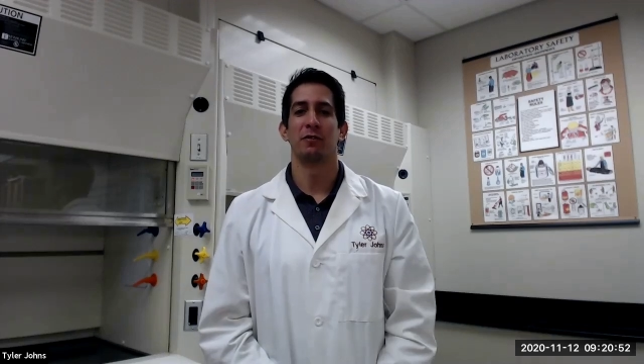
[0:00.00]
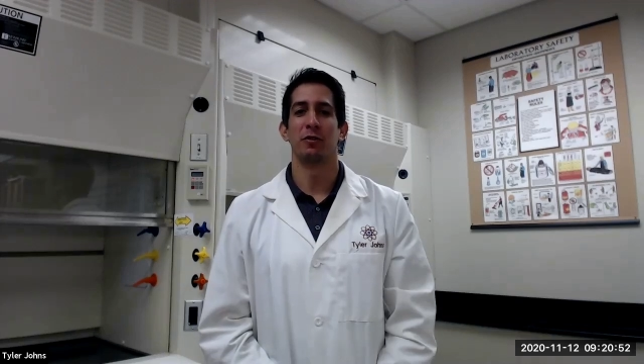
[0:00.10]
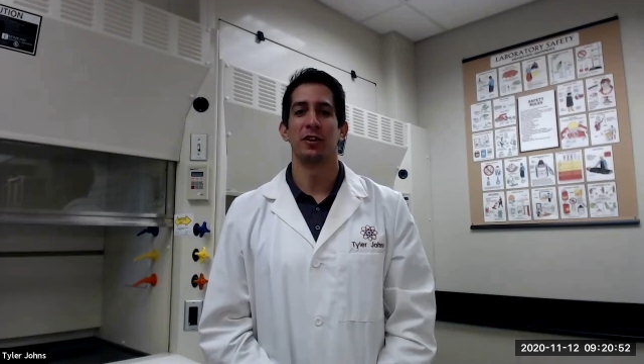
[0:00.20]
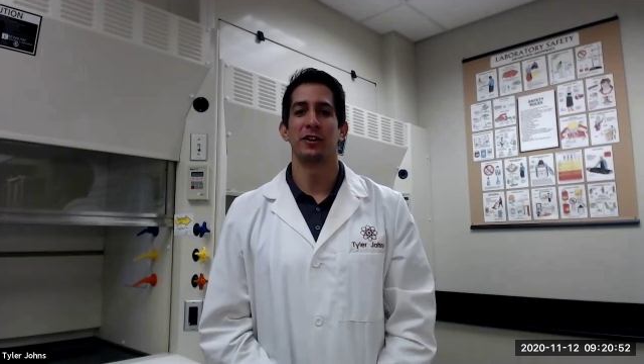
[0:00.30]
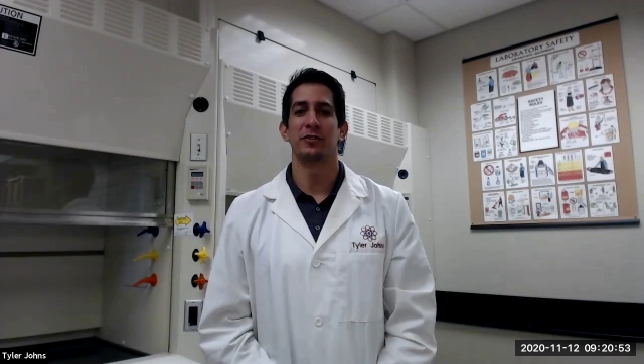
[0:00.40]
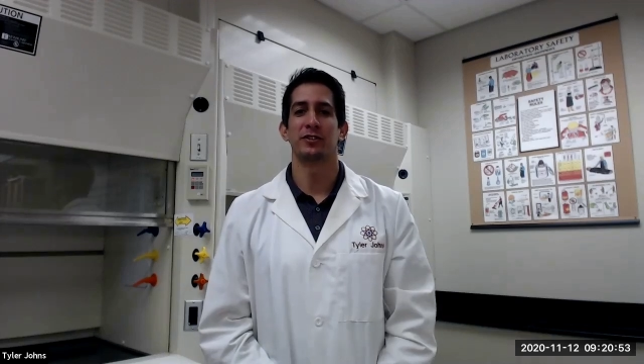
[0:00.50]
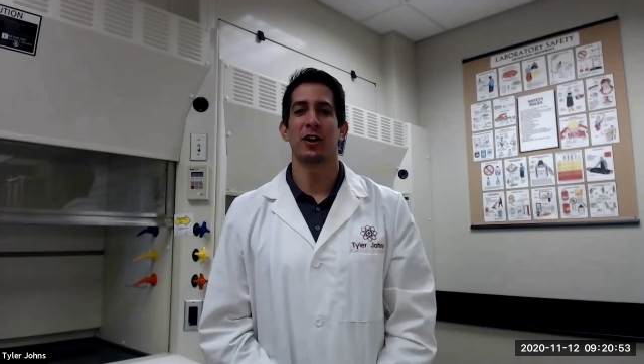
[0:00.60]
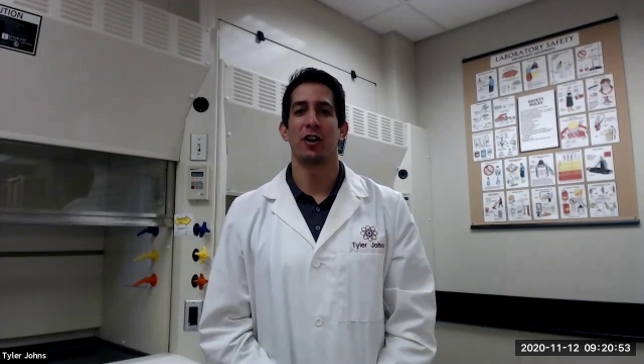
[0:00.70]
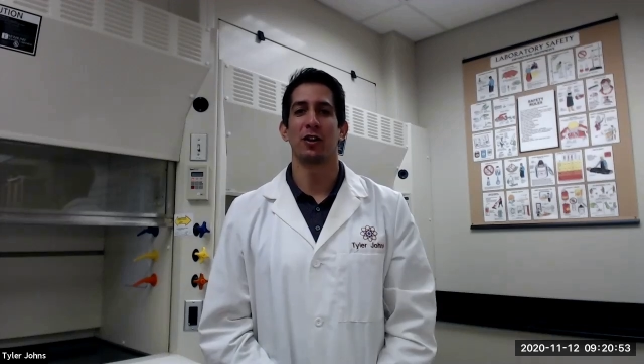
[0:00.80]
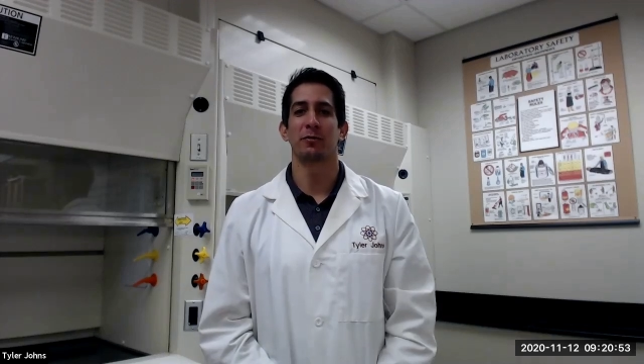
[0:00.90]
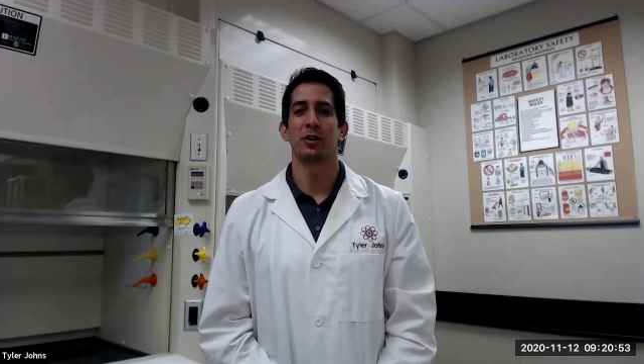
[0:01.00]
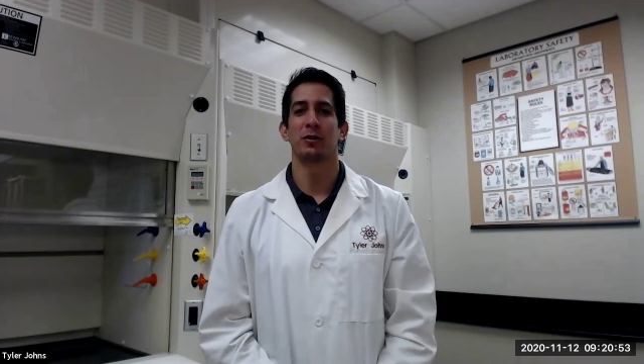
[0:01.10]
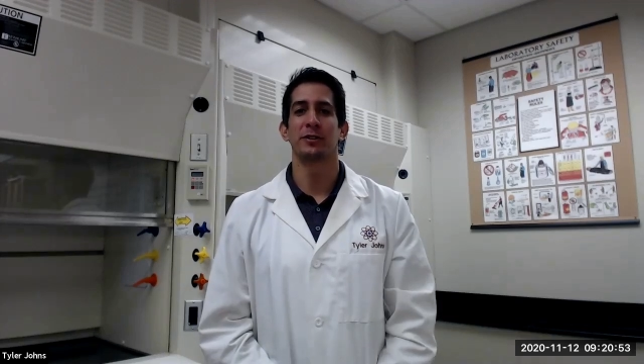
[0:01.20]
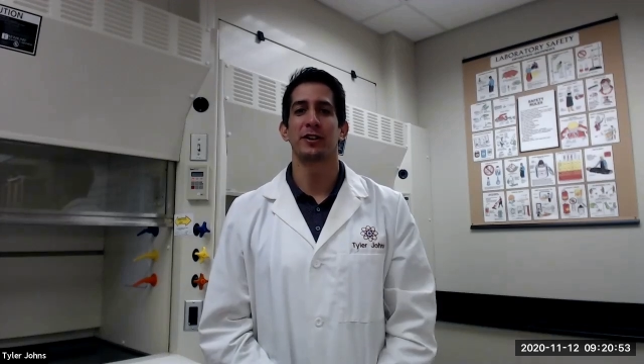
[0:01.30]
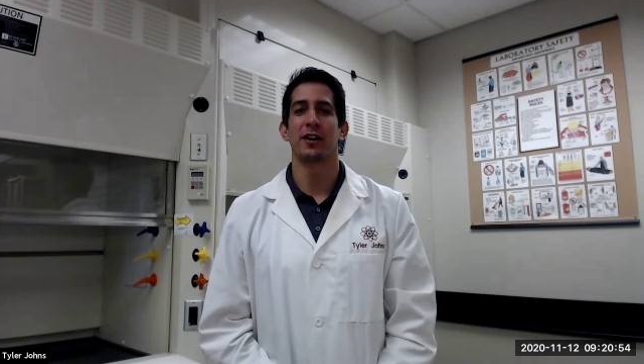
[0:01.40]
We will then use column
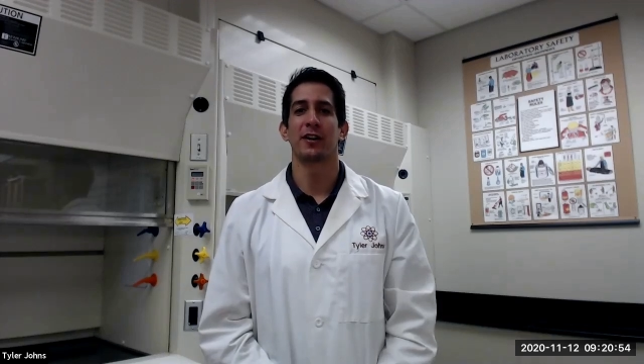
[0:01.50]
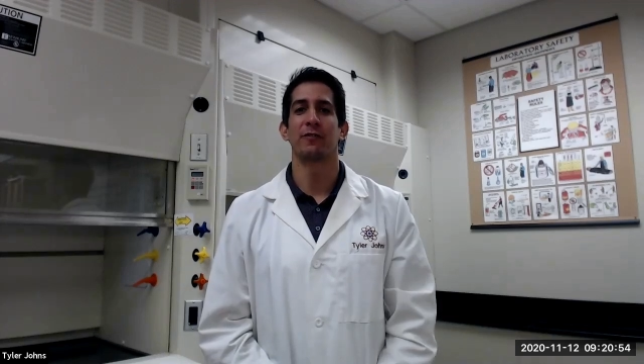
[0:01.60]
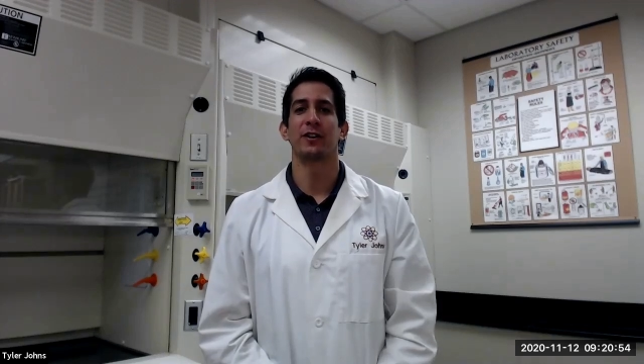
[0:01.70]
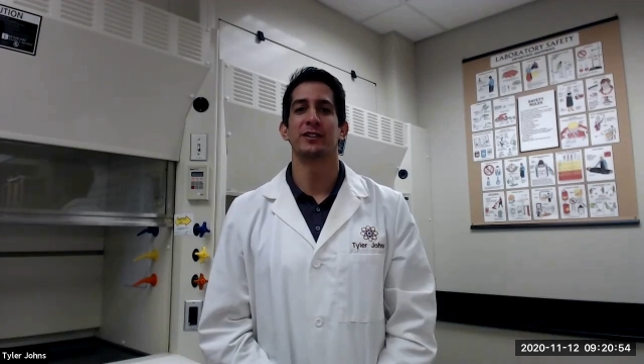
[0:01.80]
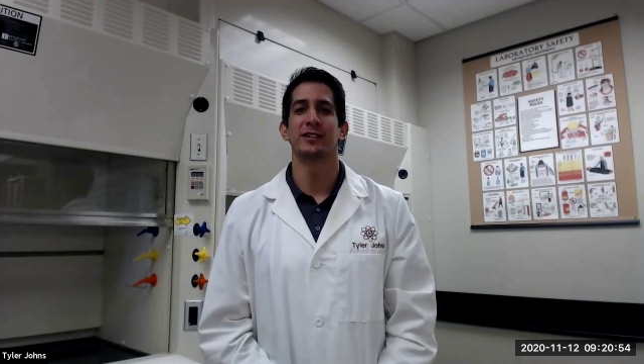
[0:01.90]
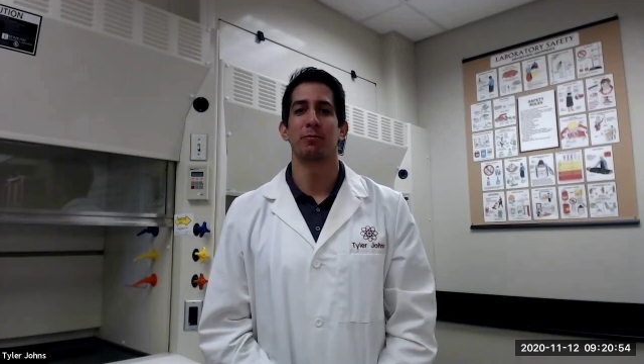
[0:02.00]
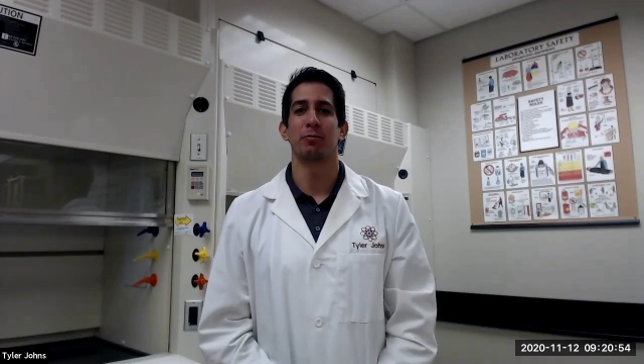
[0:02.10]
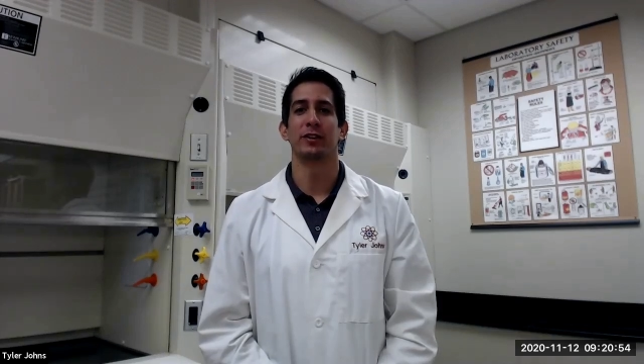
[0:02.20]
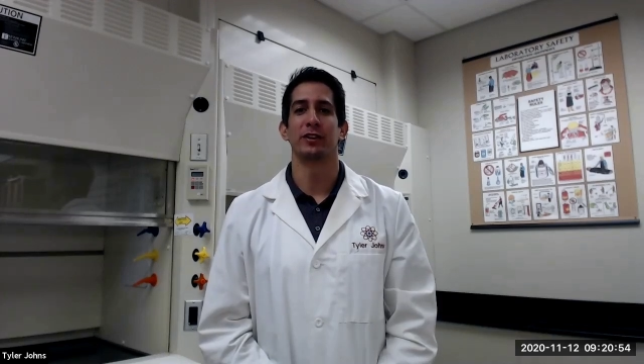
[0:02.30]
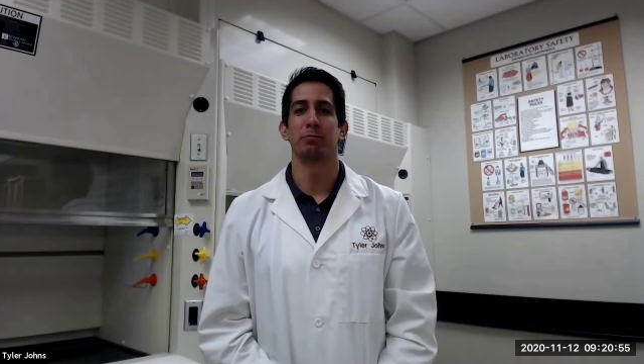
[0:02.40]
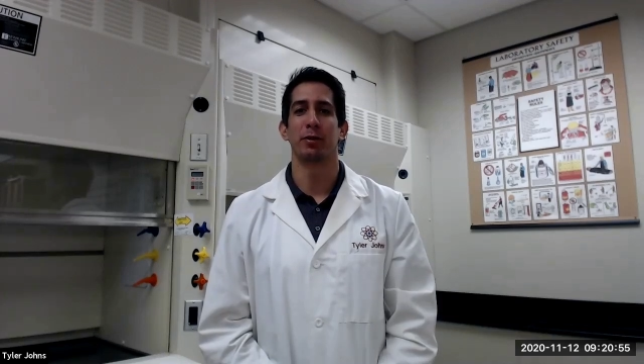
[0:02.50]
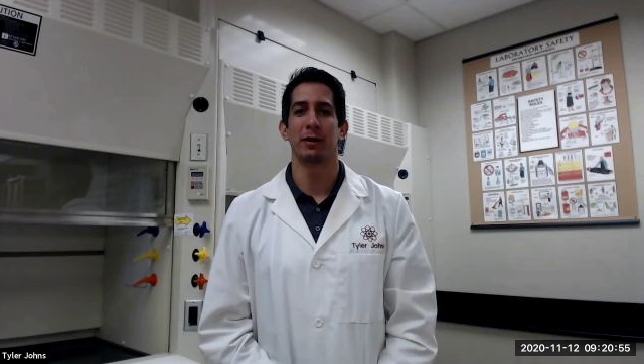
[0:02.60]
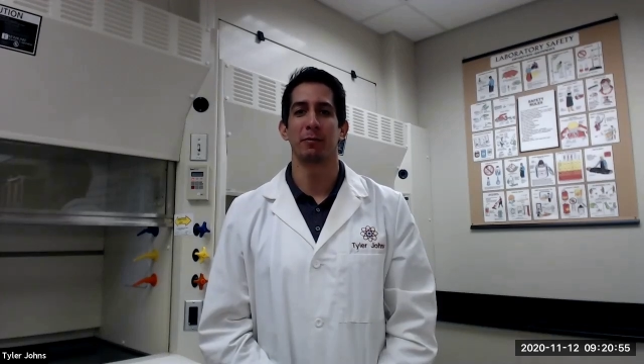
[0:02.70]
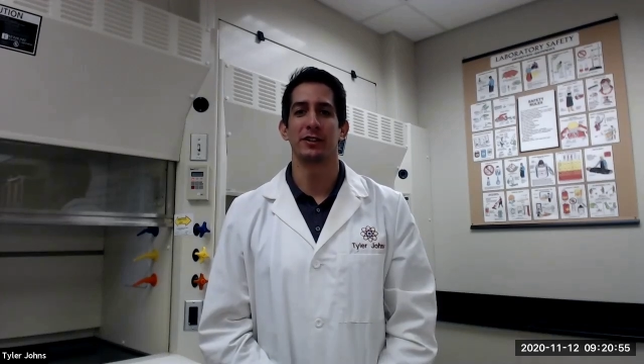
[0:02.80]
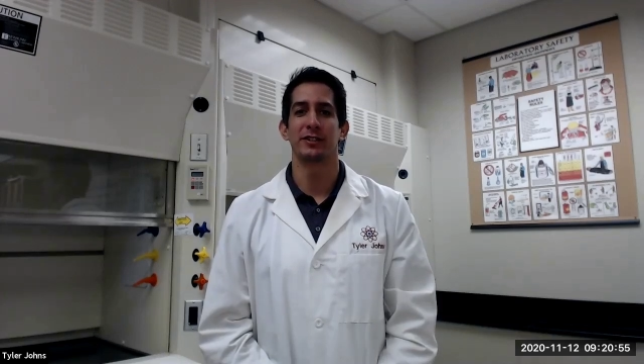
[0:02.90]
chromatography to separate the
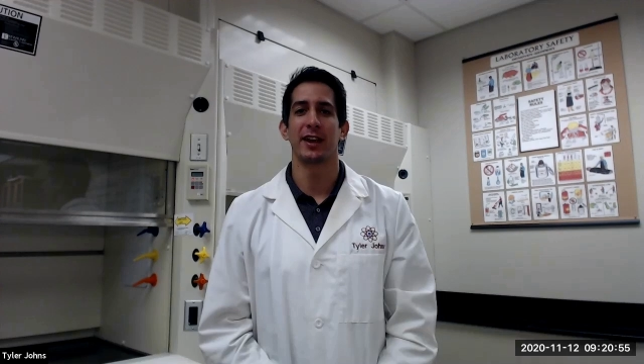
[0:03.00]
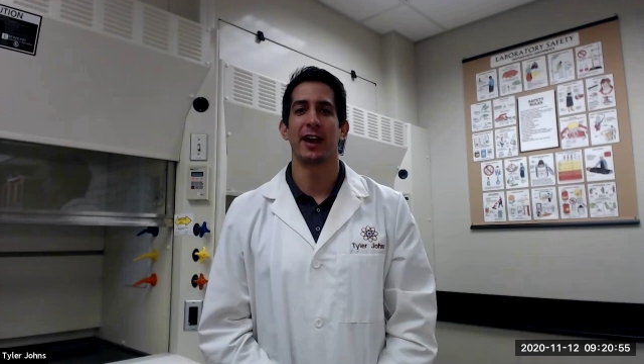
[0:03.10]
pigments,